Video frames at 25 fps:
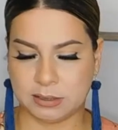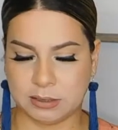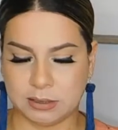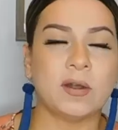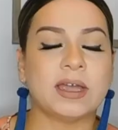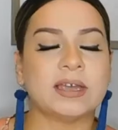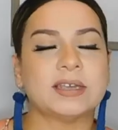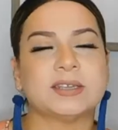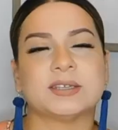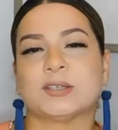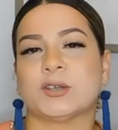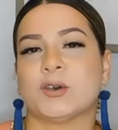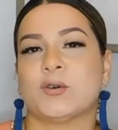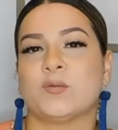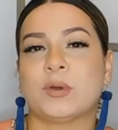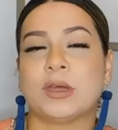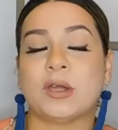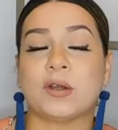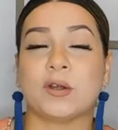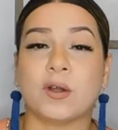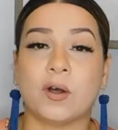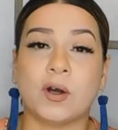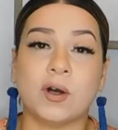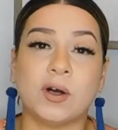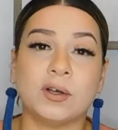All right, so we
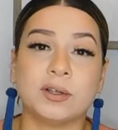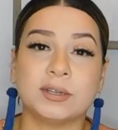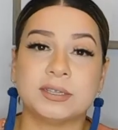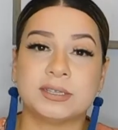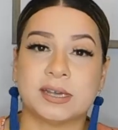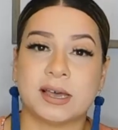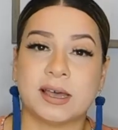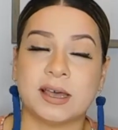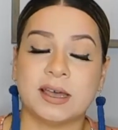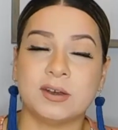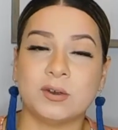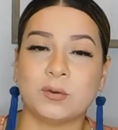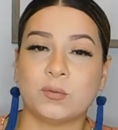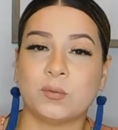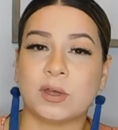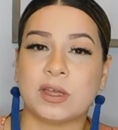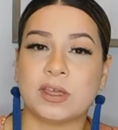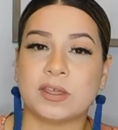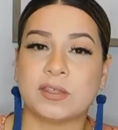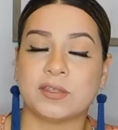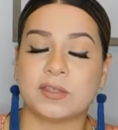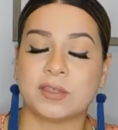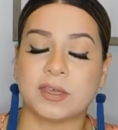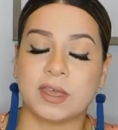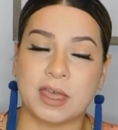are all done
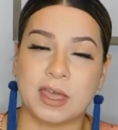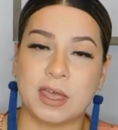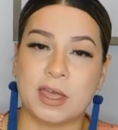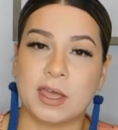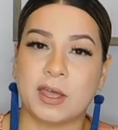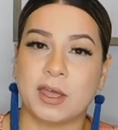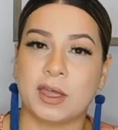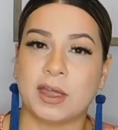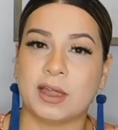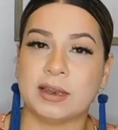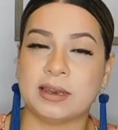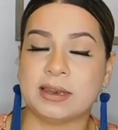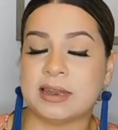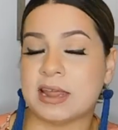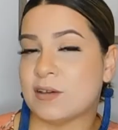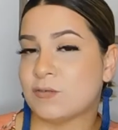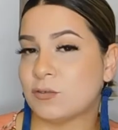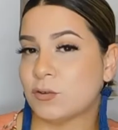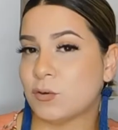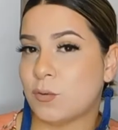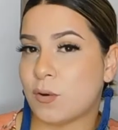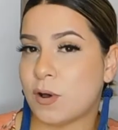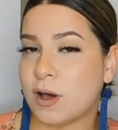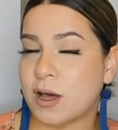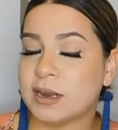with
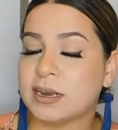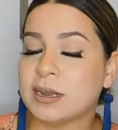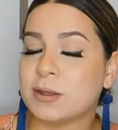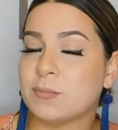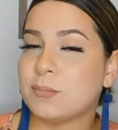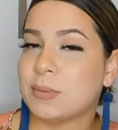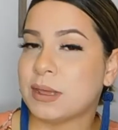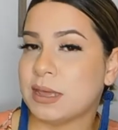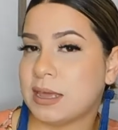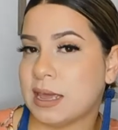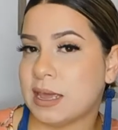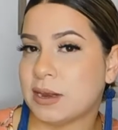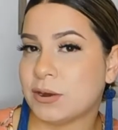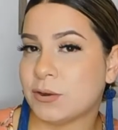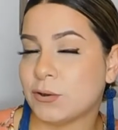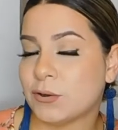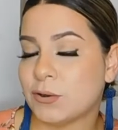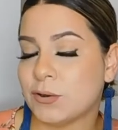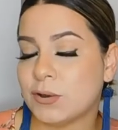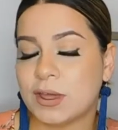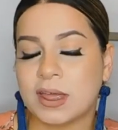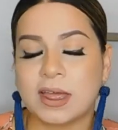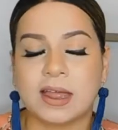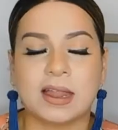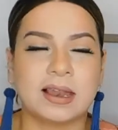level 1,
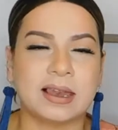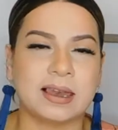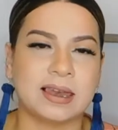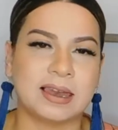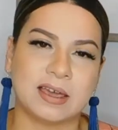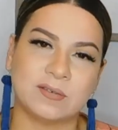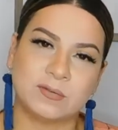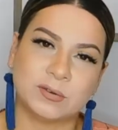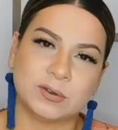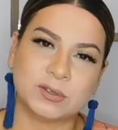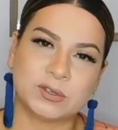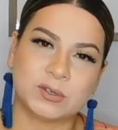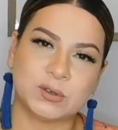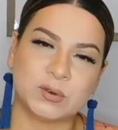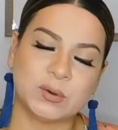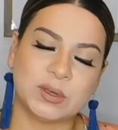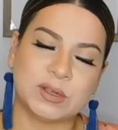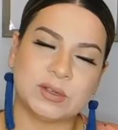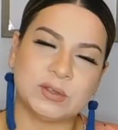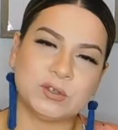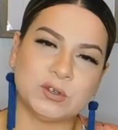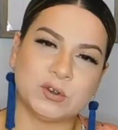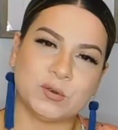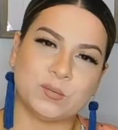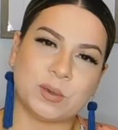beginner, level 2,
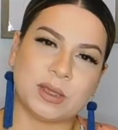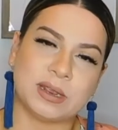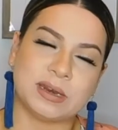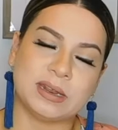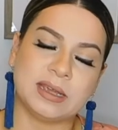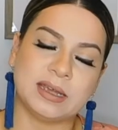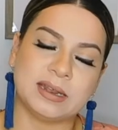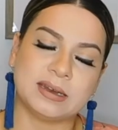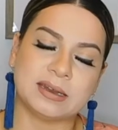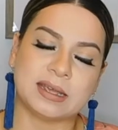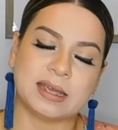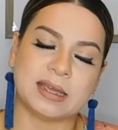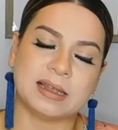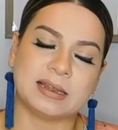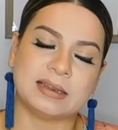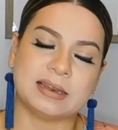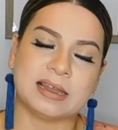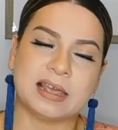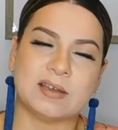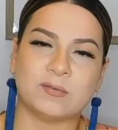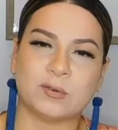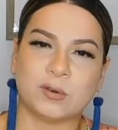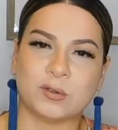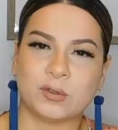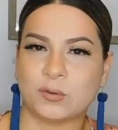intermediate, and
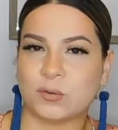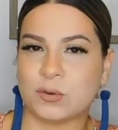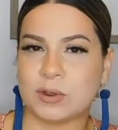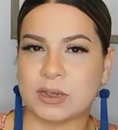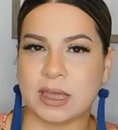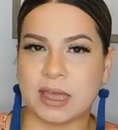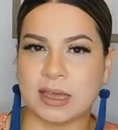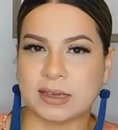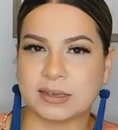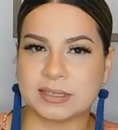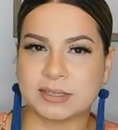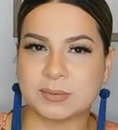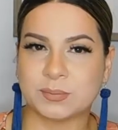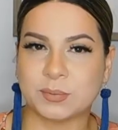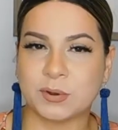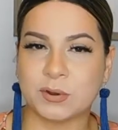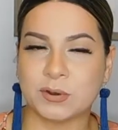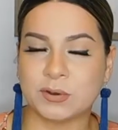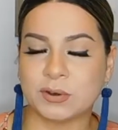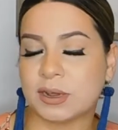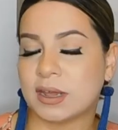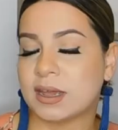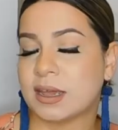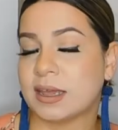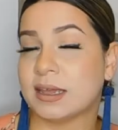level 3,
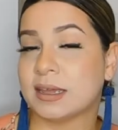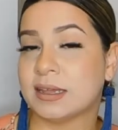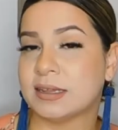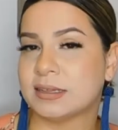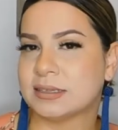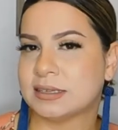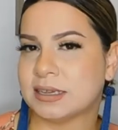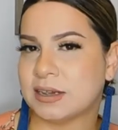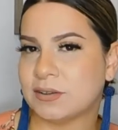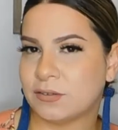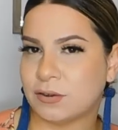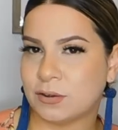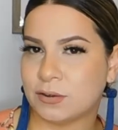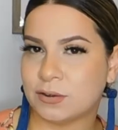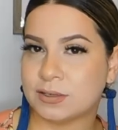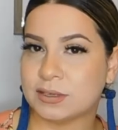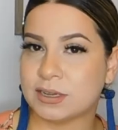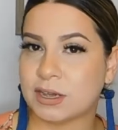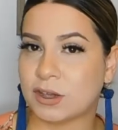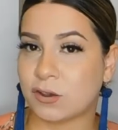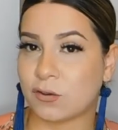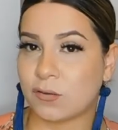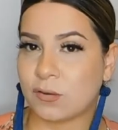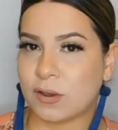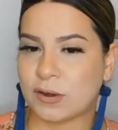expert interior
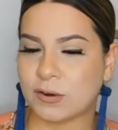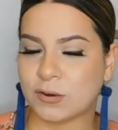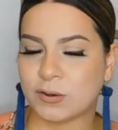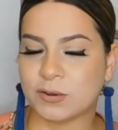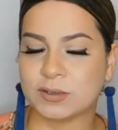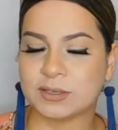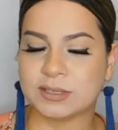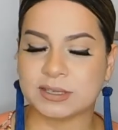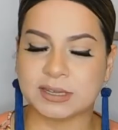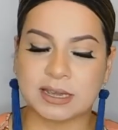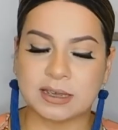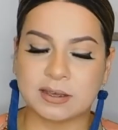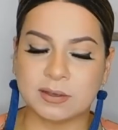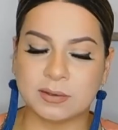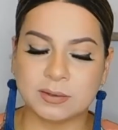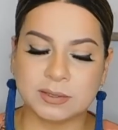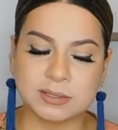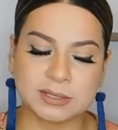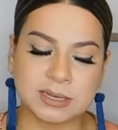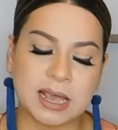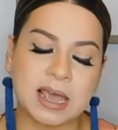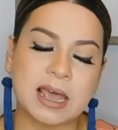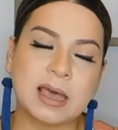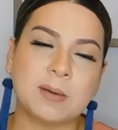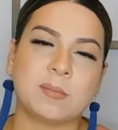decorator skills.